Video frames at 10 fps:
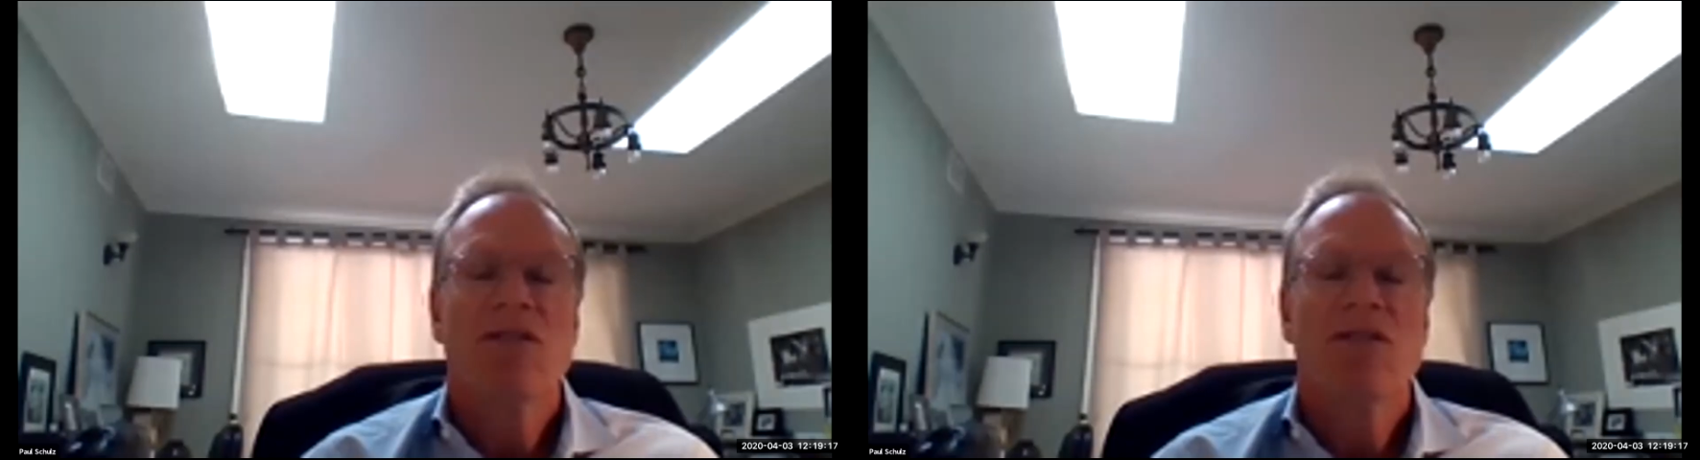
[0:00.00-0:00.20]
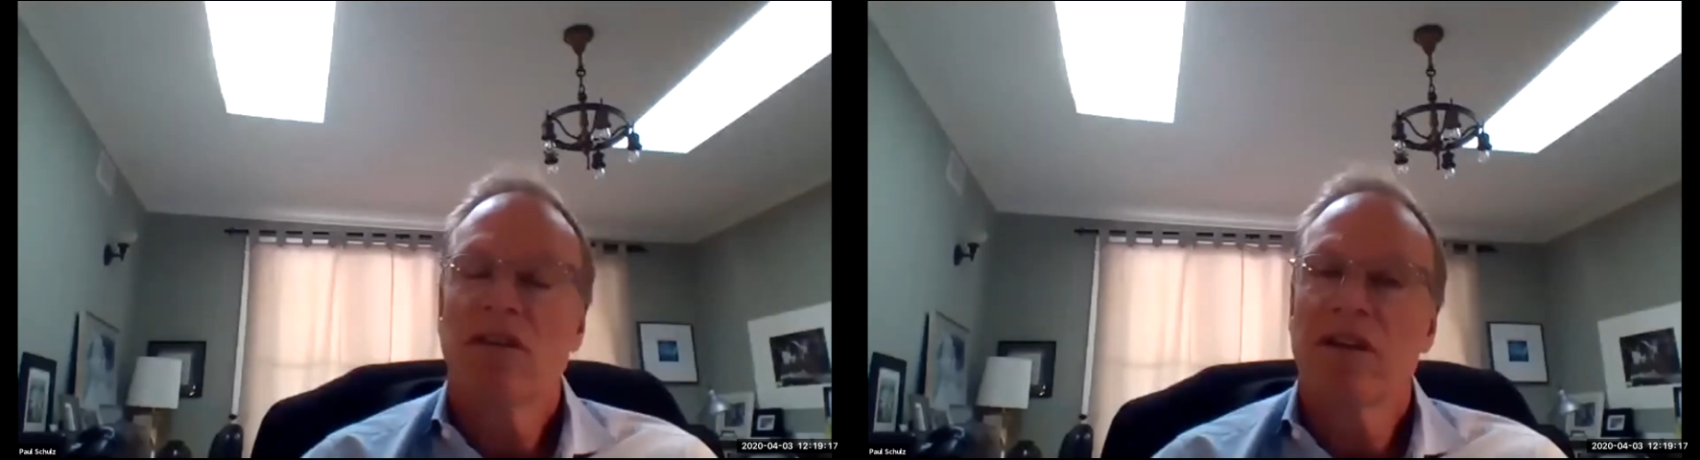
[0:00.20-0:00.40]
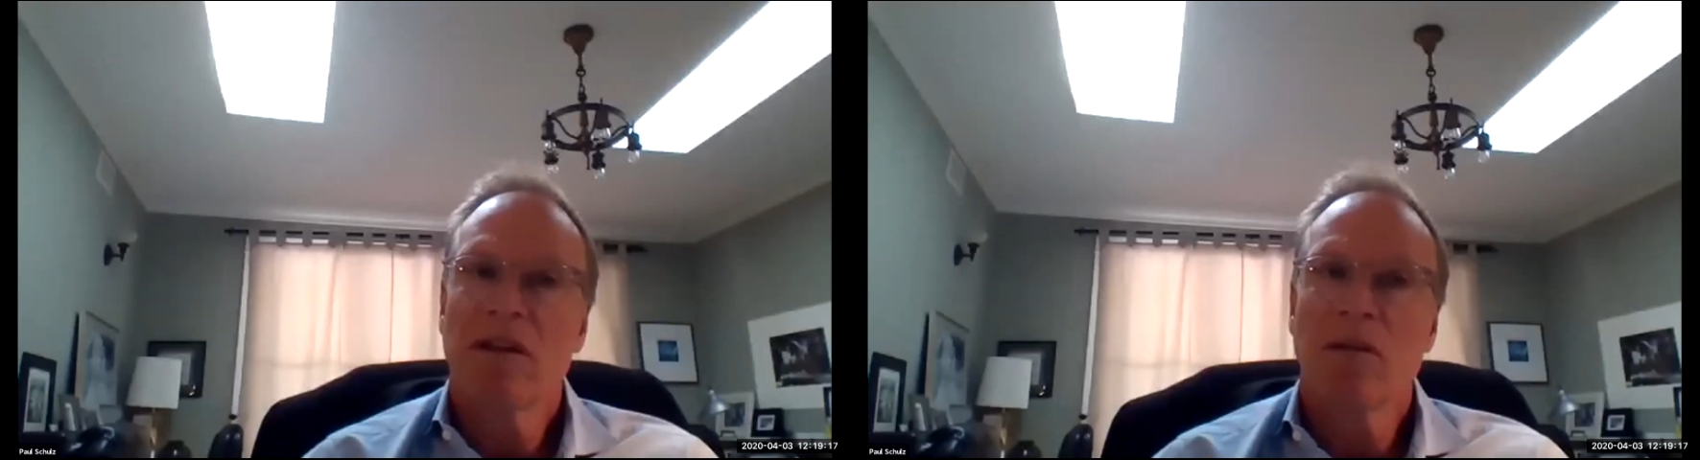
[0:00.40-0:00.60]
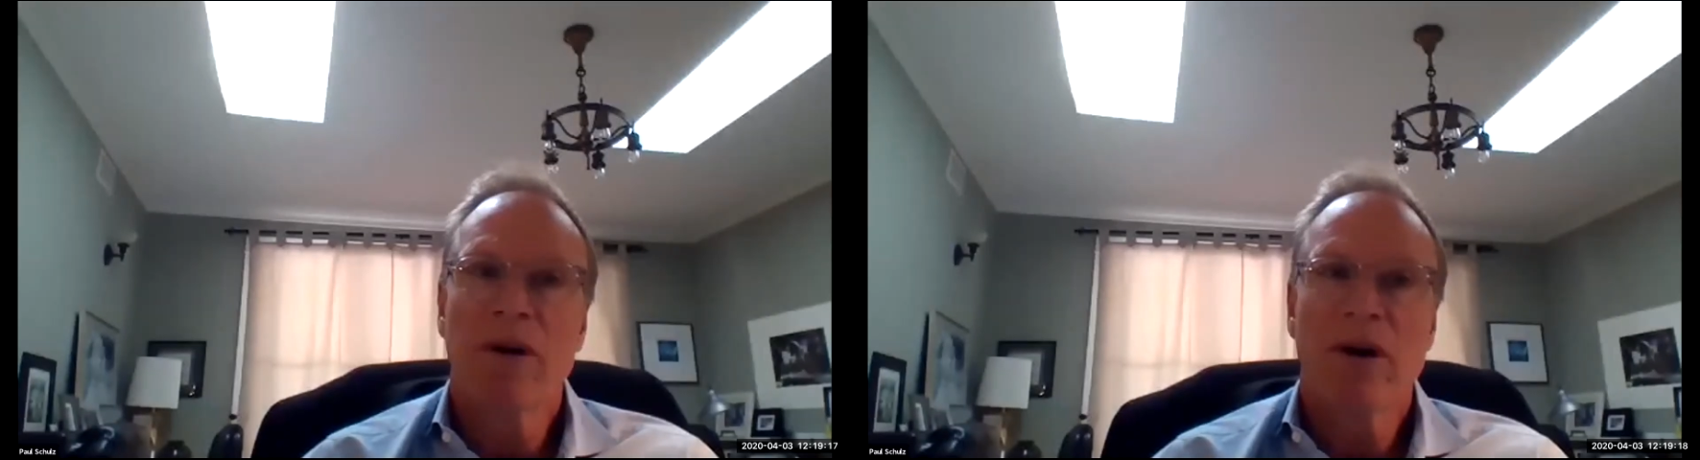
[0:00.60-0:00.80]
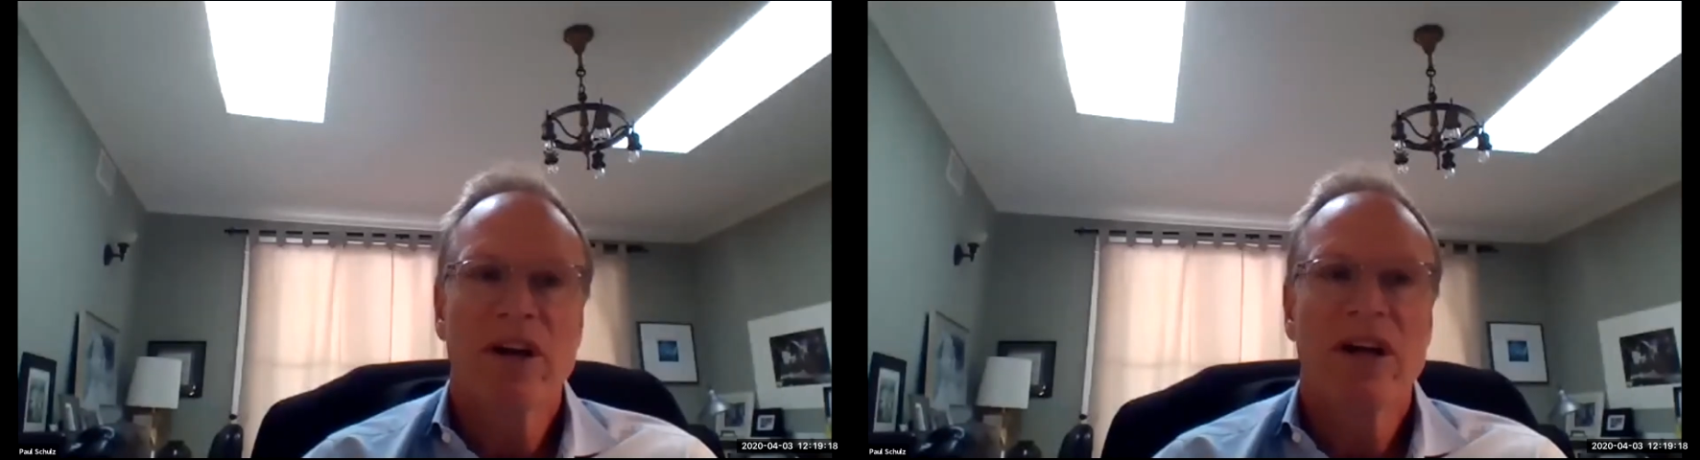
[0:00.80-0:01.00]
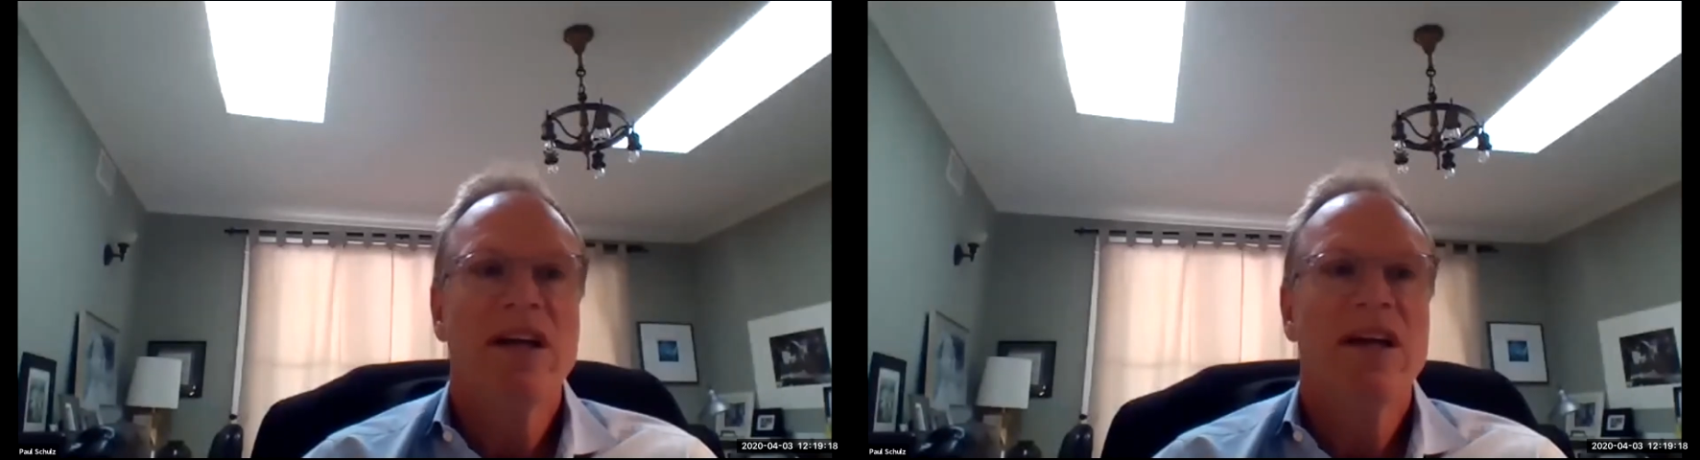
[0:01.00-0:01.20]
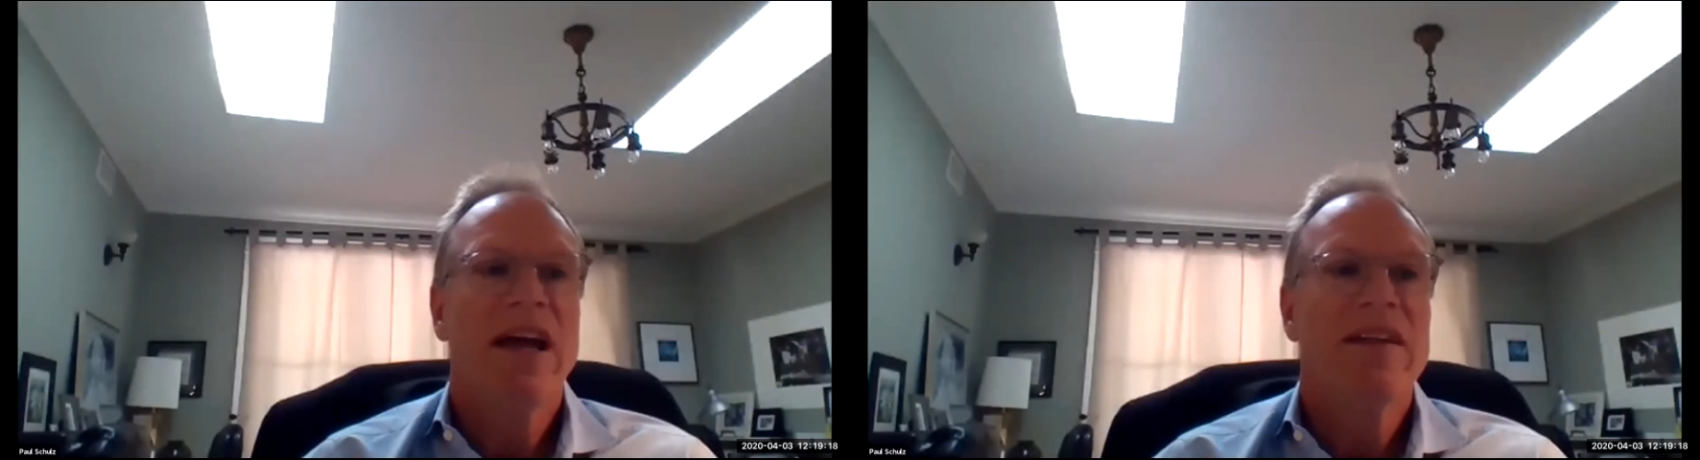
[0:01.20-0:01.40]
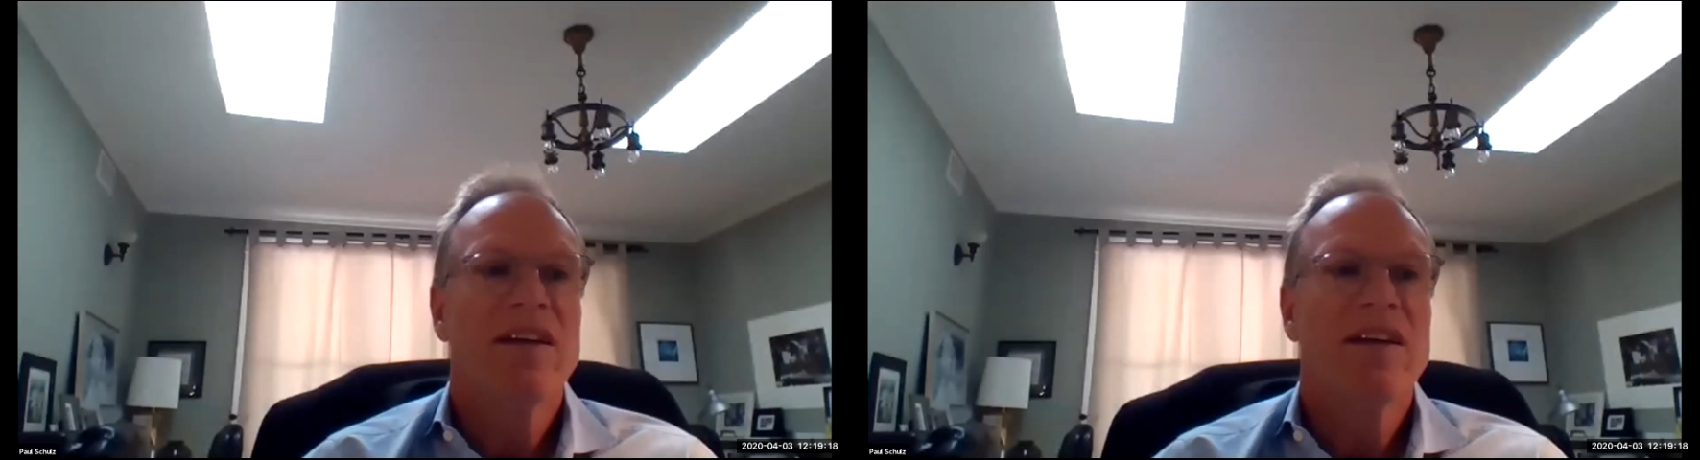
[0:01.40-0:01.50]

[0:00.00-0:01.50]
It's a little murky, and